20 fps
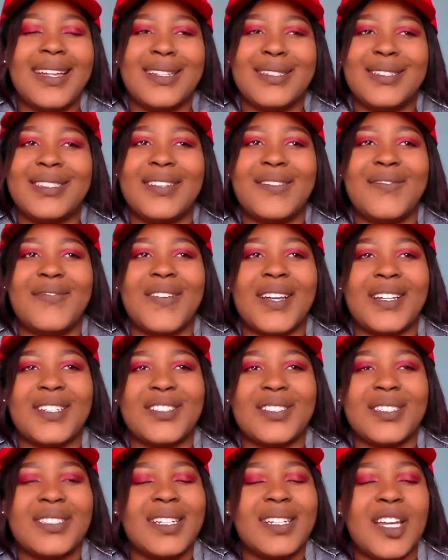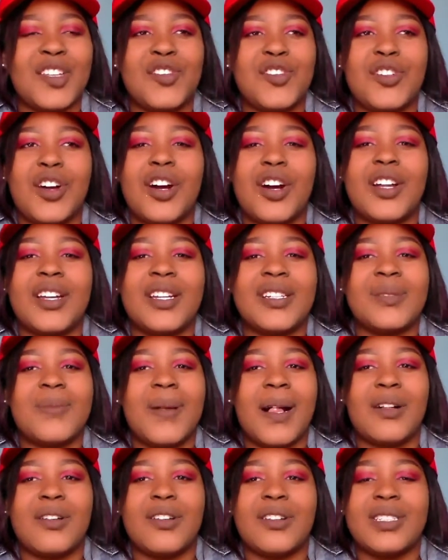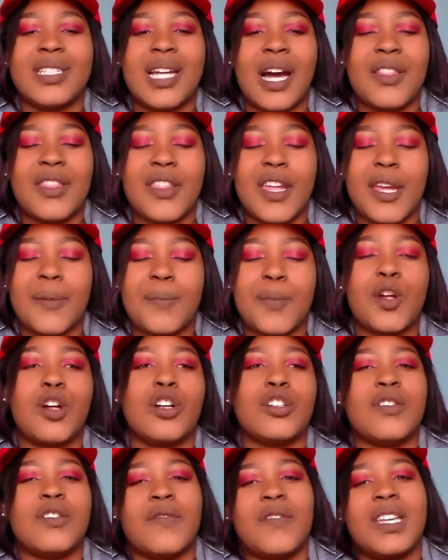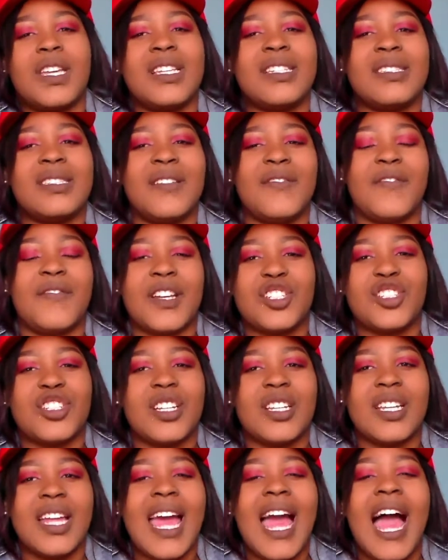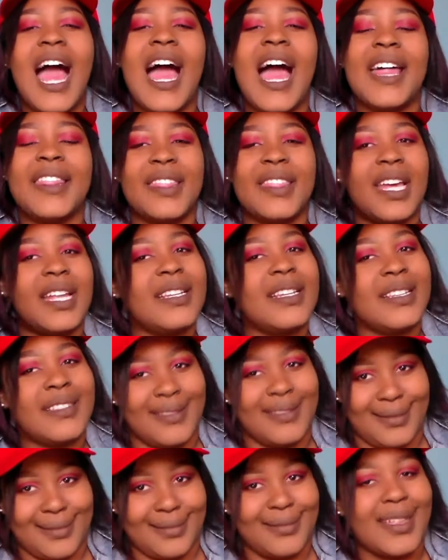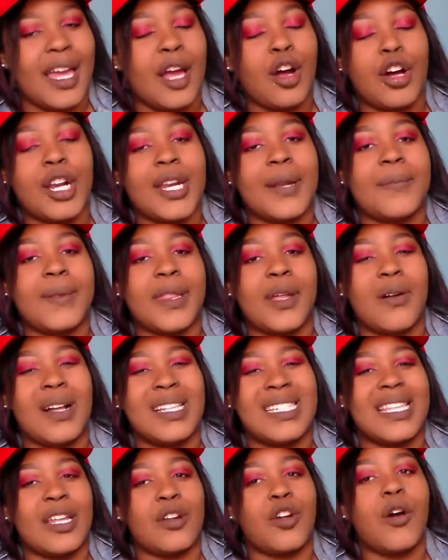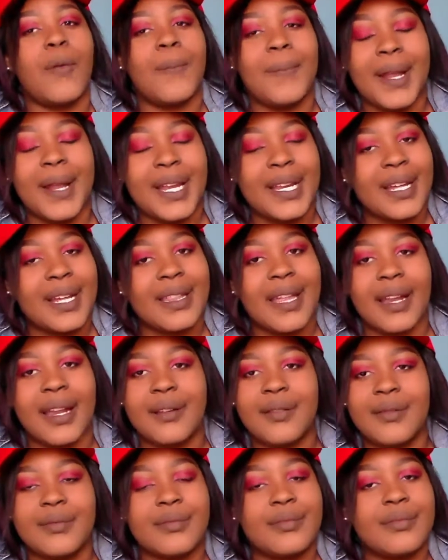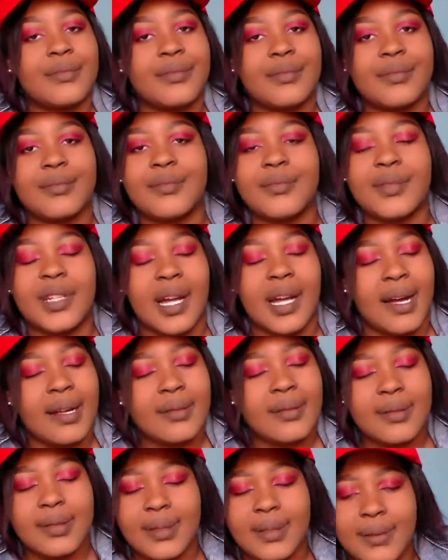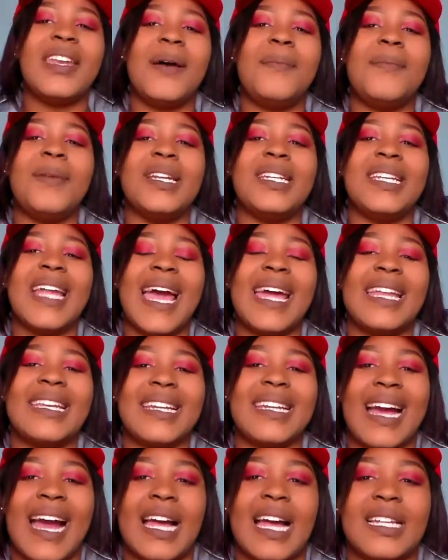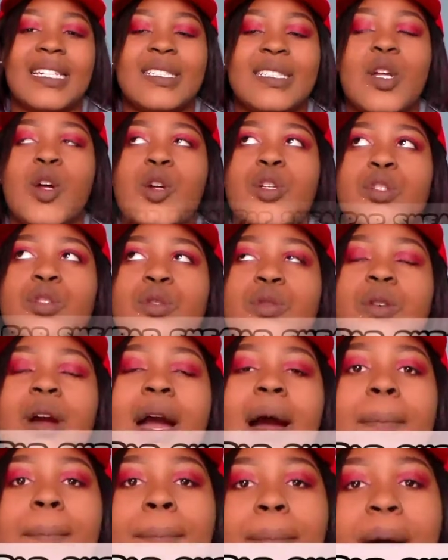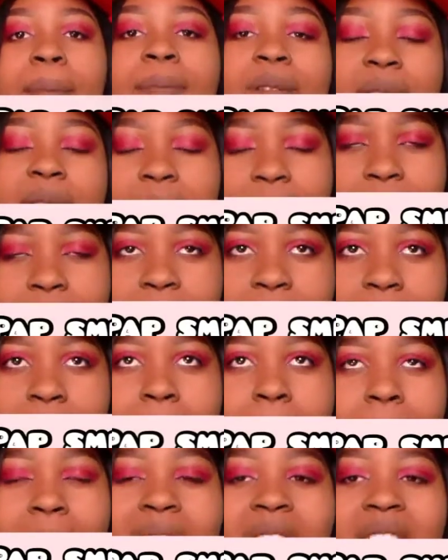yeast infection, and you're not gonna smell good down there because of the yeast infection, and then they're gonna be the ones that complaining that, yeah. And number 9, guys, do a pap smear